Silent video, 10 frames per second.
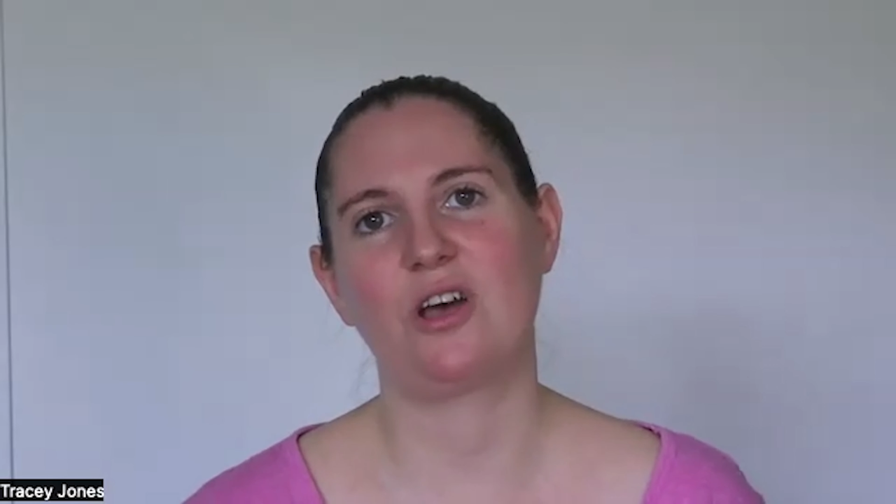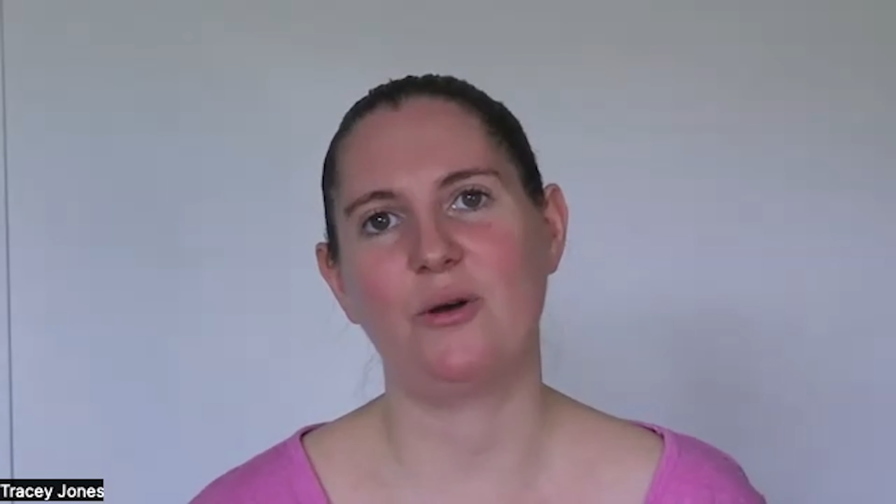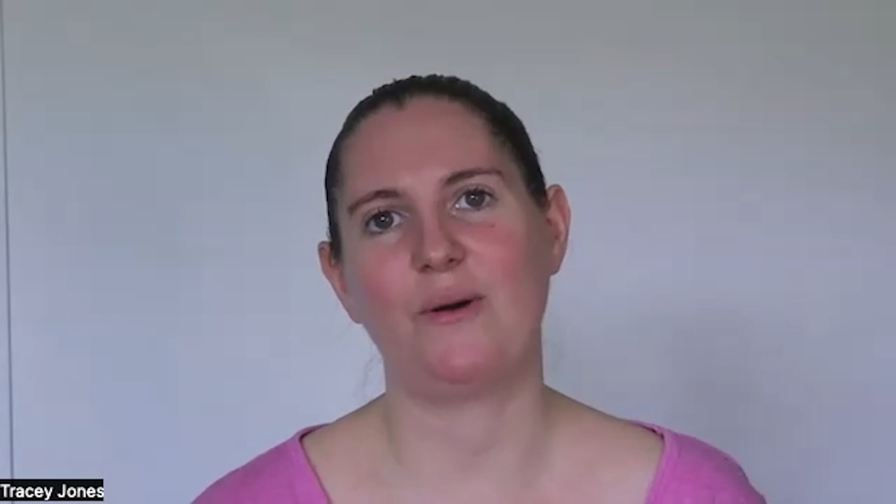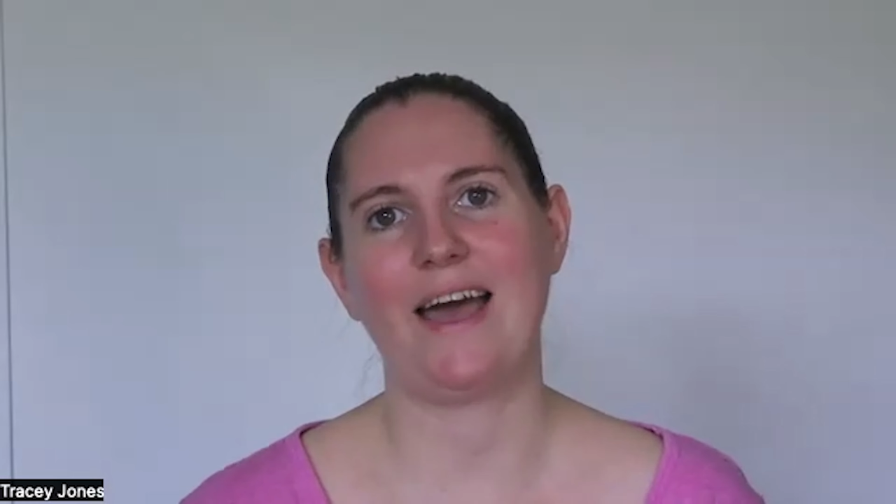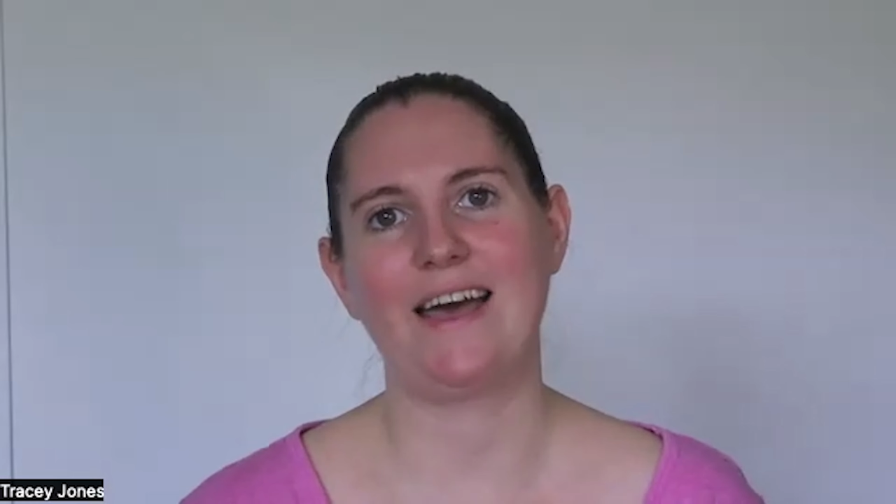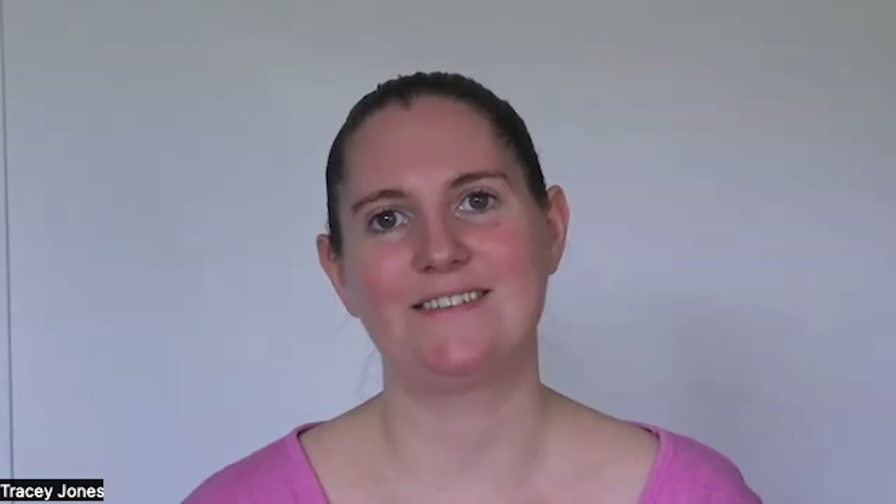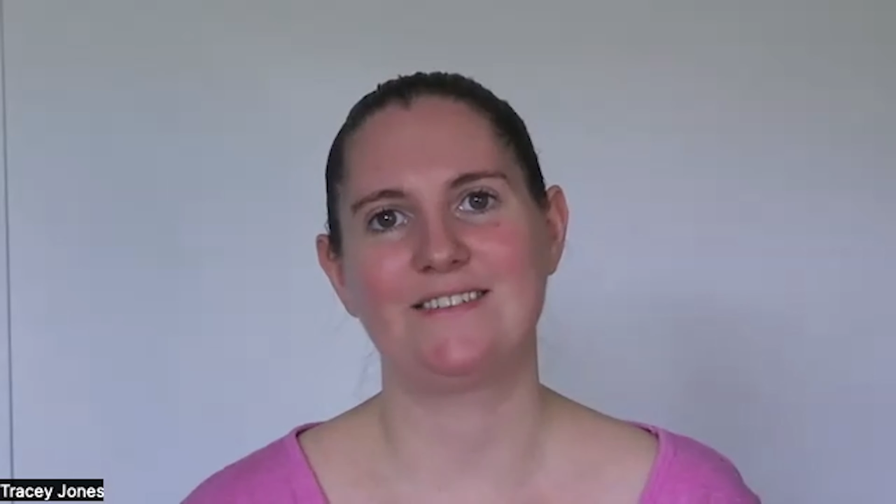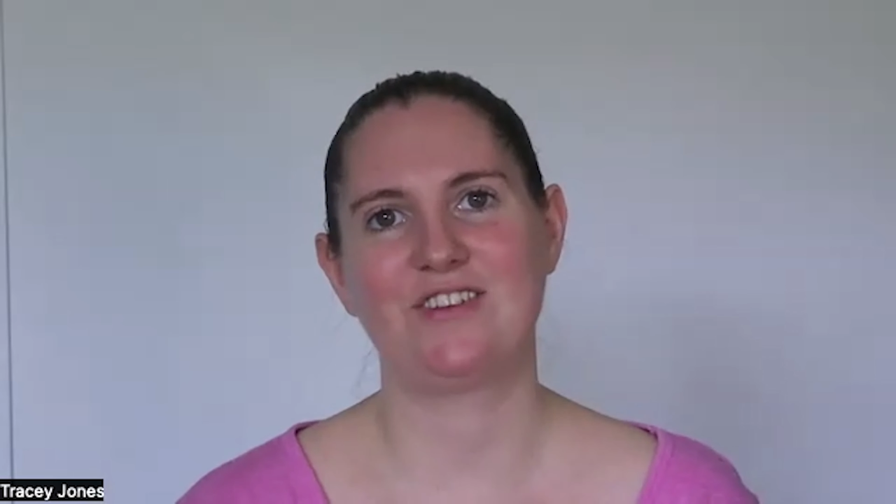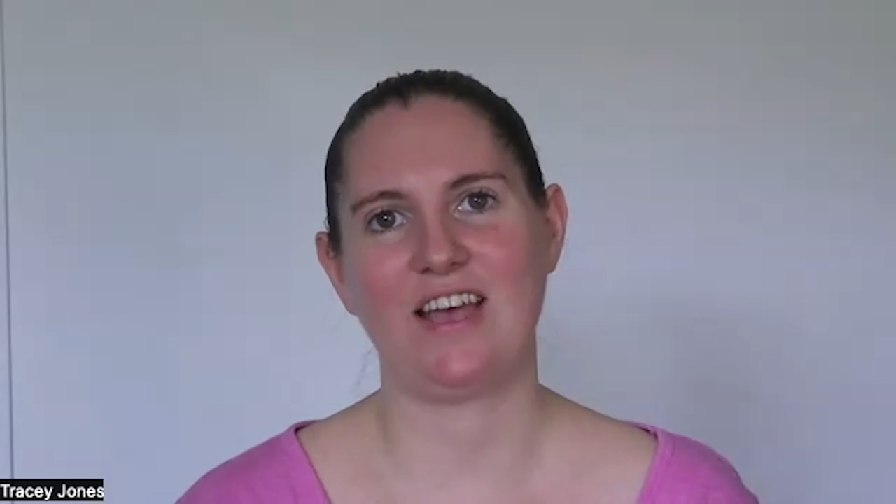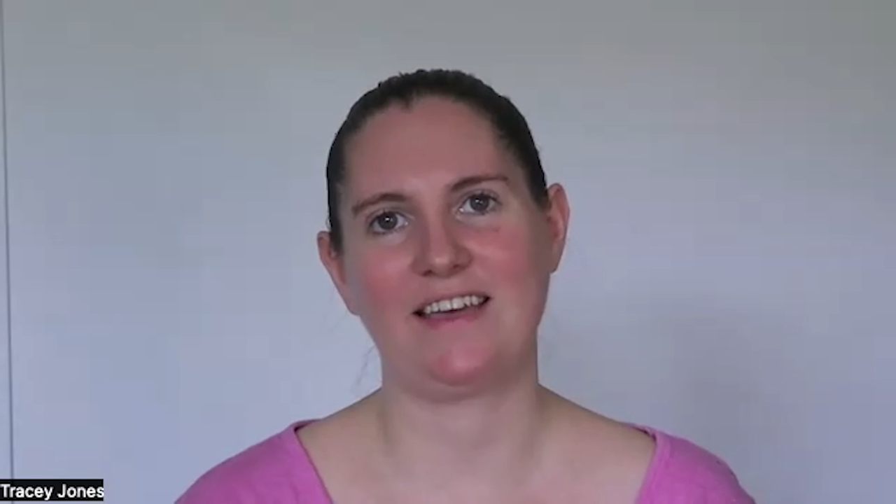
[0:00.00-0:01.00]
and
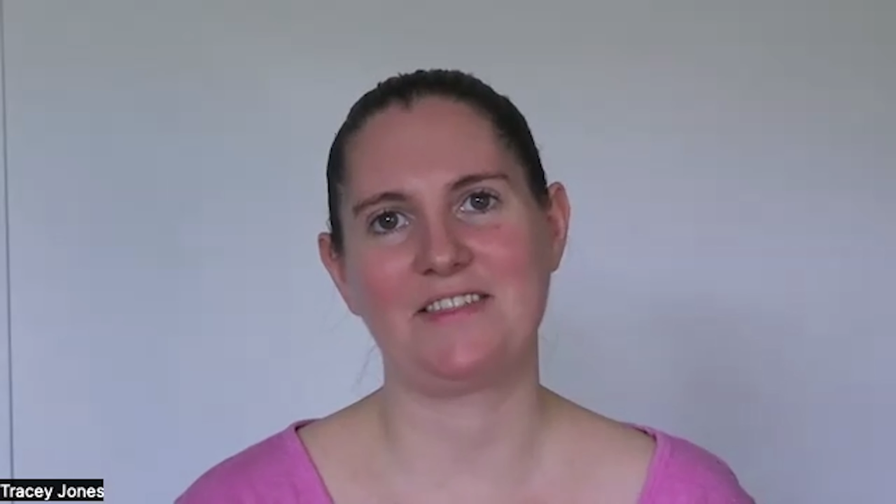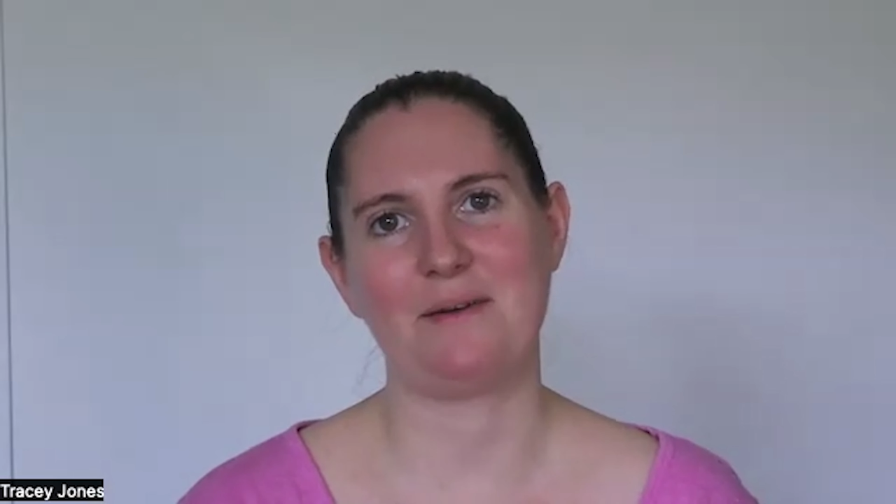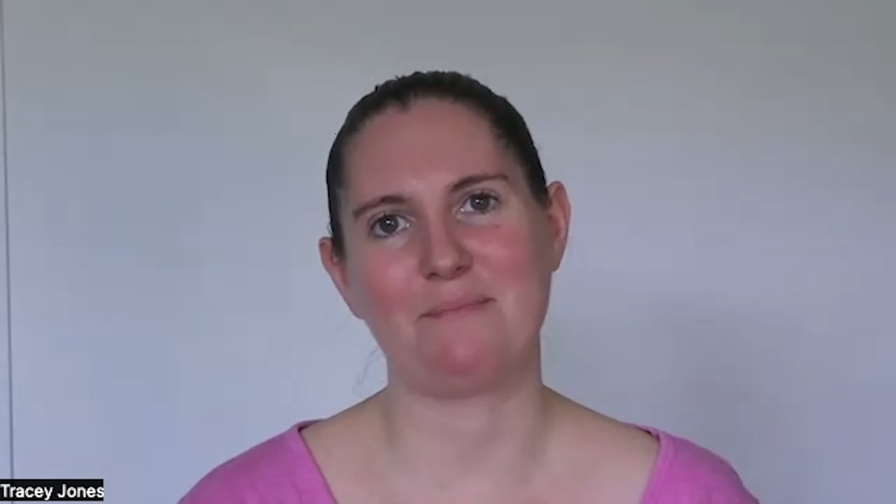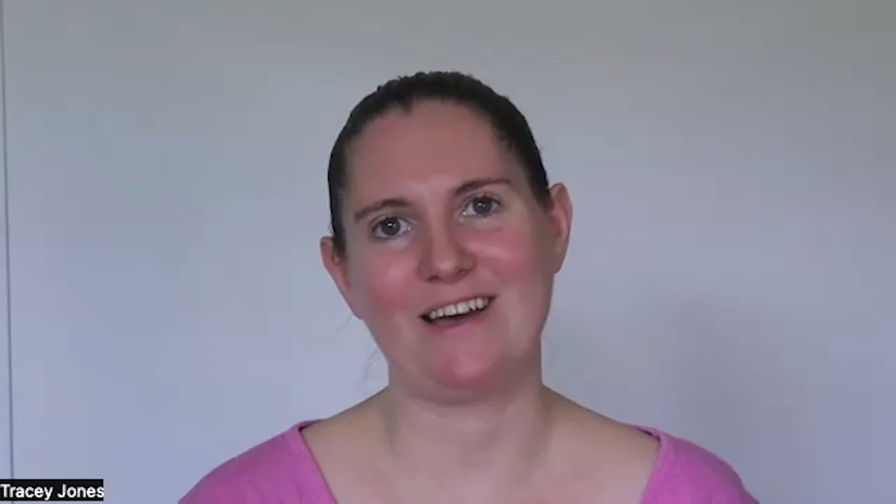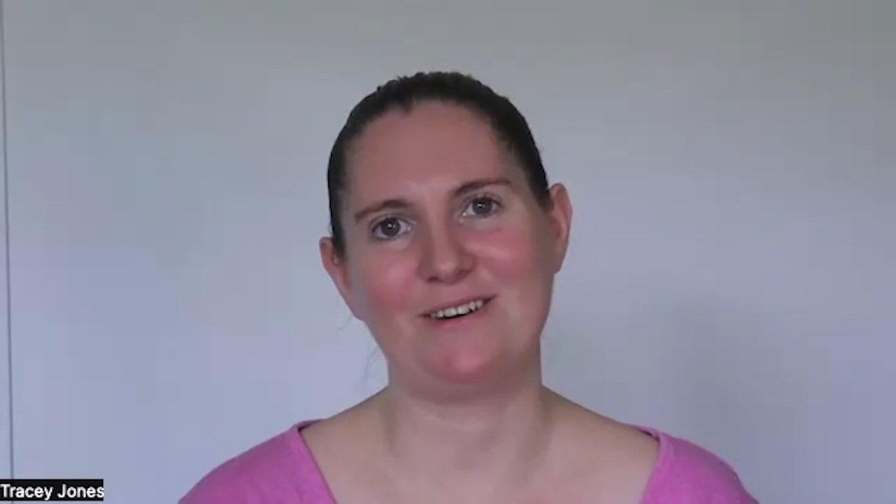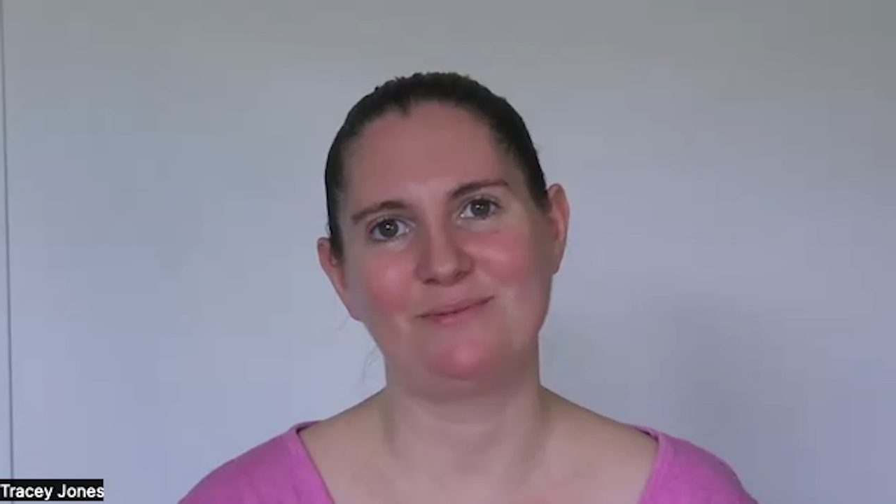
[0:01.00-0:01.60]
check them out.